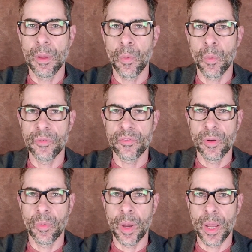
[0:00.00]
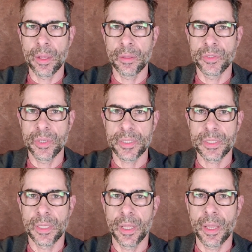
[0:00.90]
once in a while just
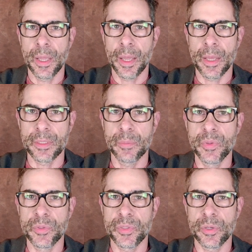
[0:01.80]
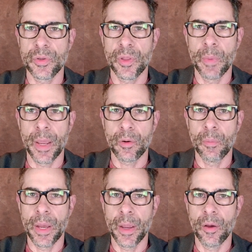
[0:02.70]
as a booster to their
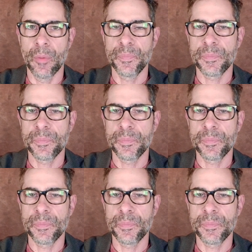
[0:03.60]
microbiome.